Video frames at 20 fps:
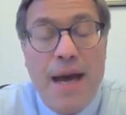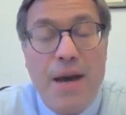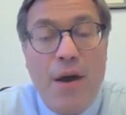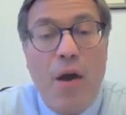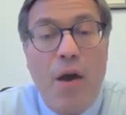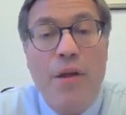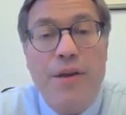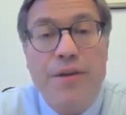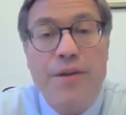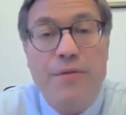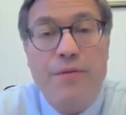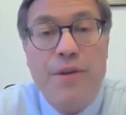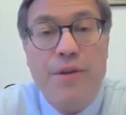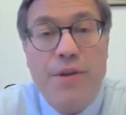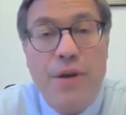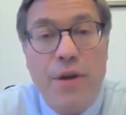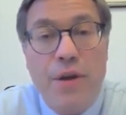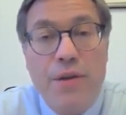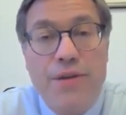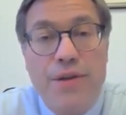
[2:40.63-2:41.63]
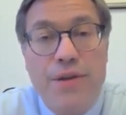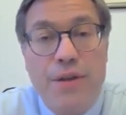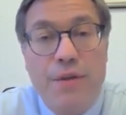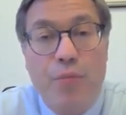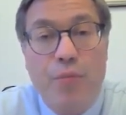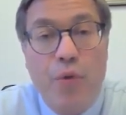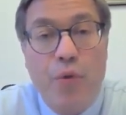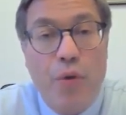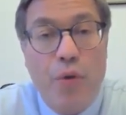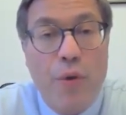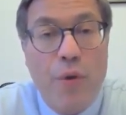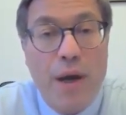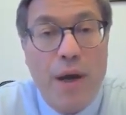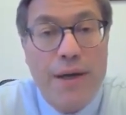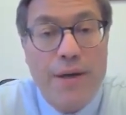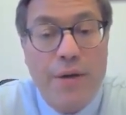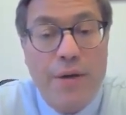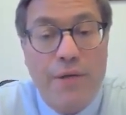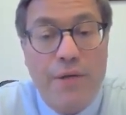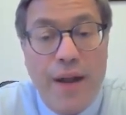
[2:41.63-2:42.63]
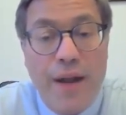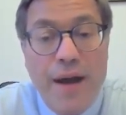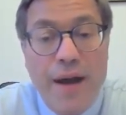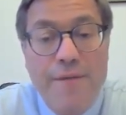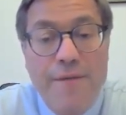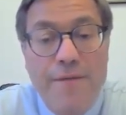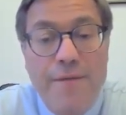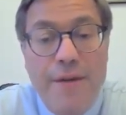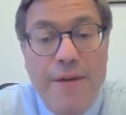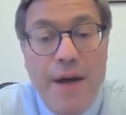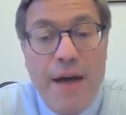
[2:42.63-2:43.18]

And all this results in poor quality of life